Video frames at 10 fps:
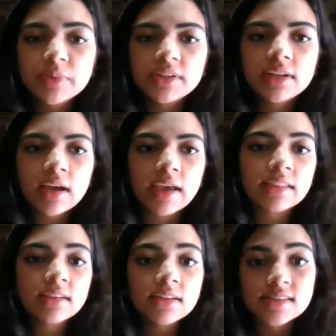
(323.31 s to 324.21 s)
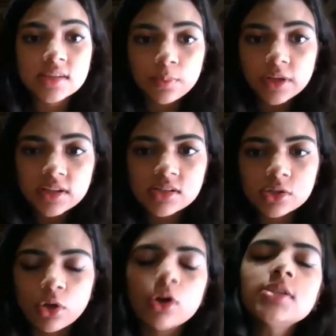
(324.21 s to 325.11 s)
but then again, the discipline is
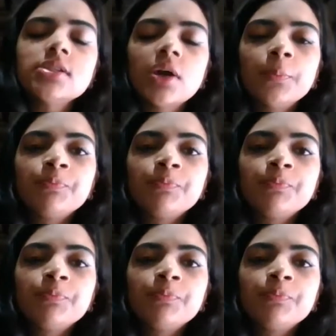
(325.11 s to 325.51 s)
lost.